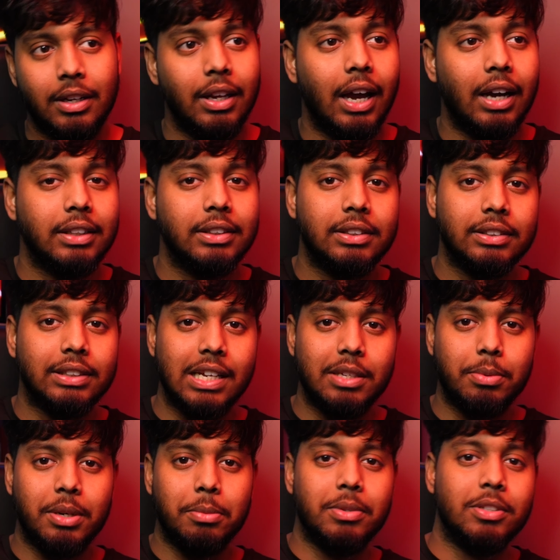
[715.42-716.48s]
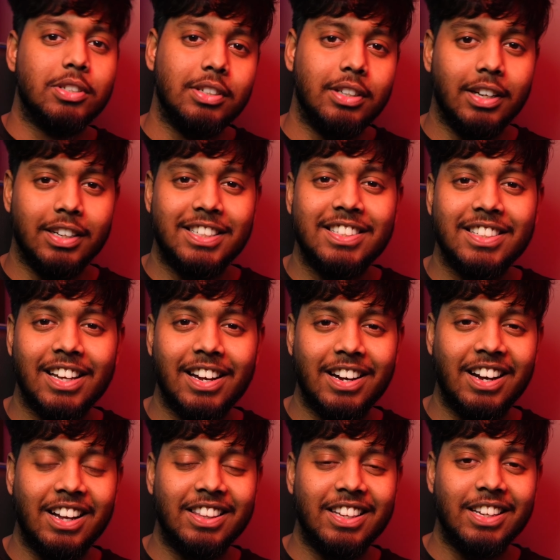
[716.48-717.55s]
yeah, that's pretty much it, guys.
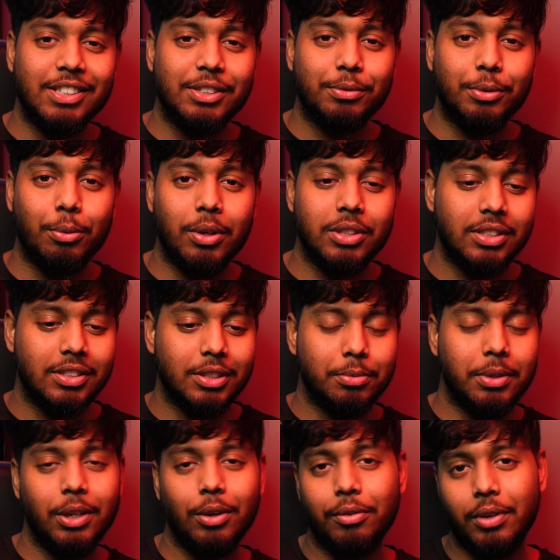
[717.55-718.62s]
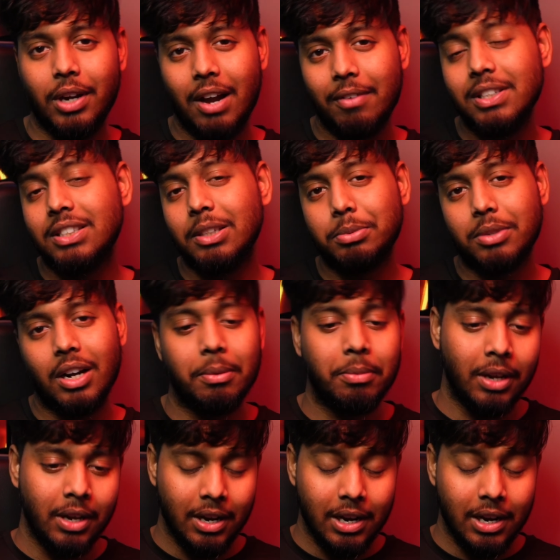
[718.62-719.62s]
Thanks for watching this video. If you haven't subscribed,